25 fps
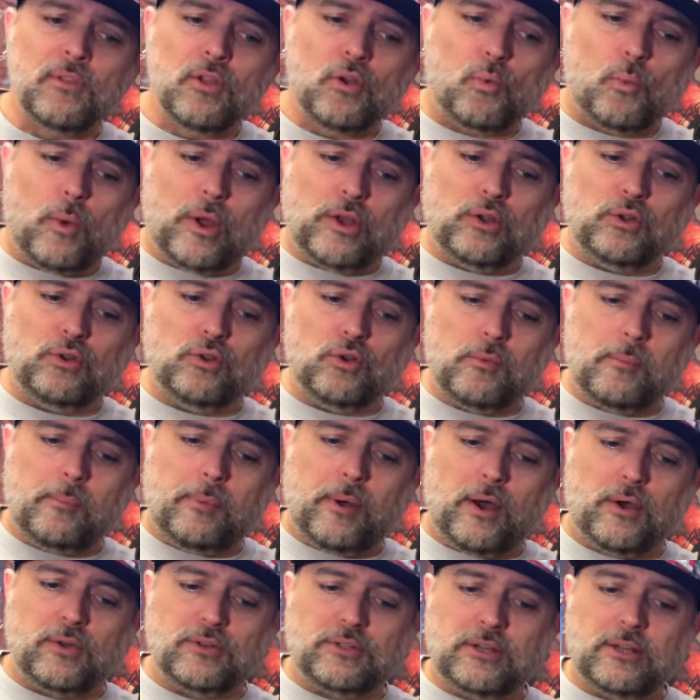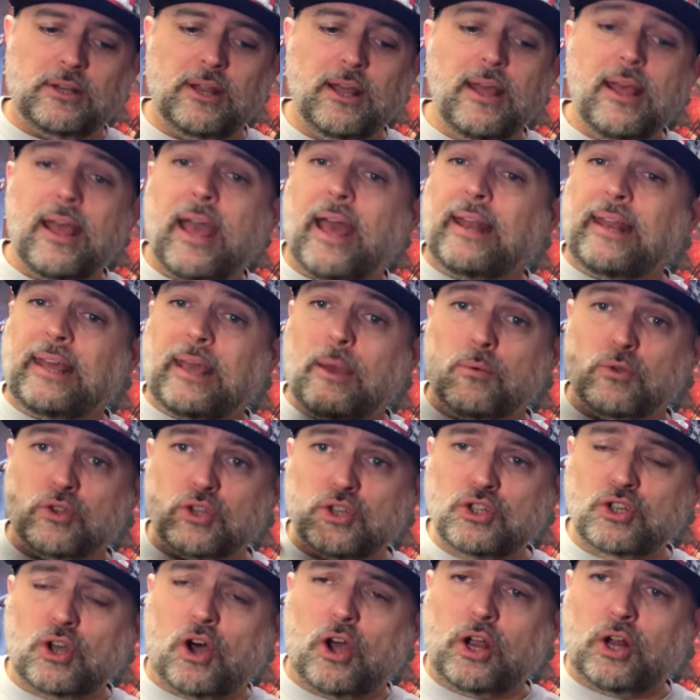when you're doing posing. And again, with the
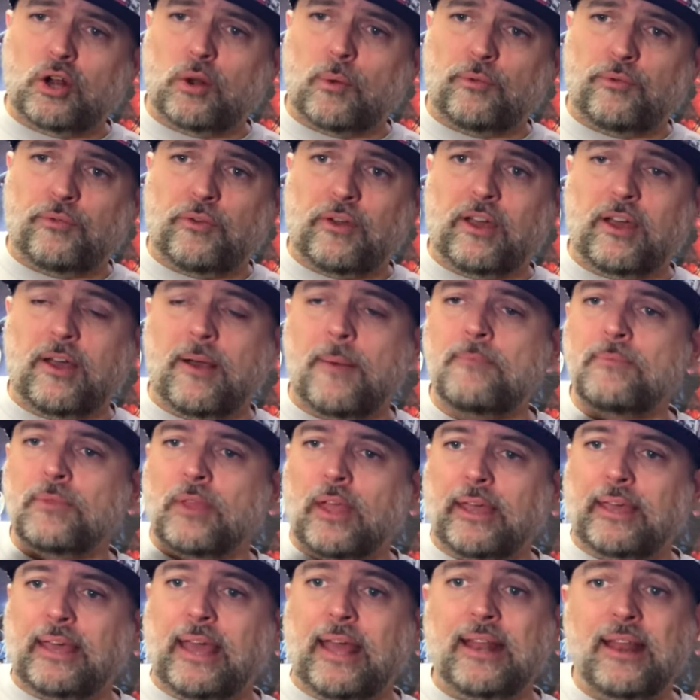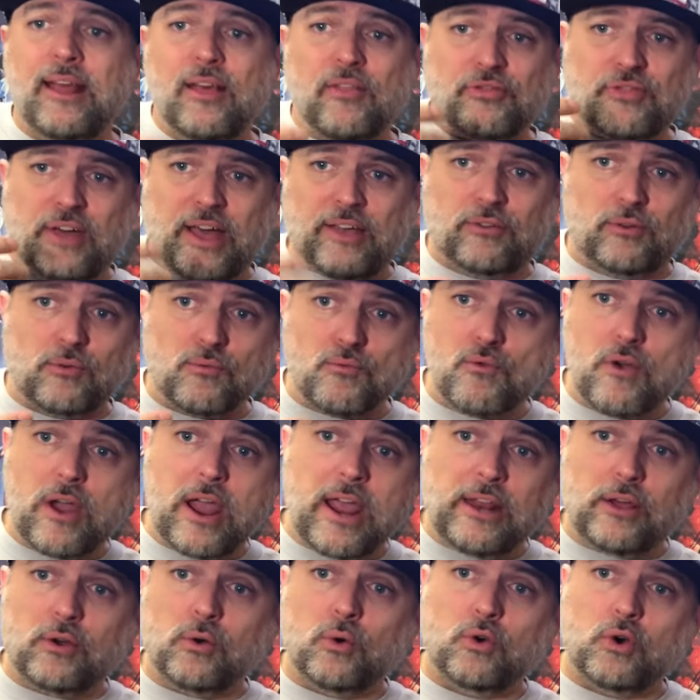Cyclops figure, again, that's a really cool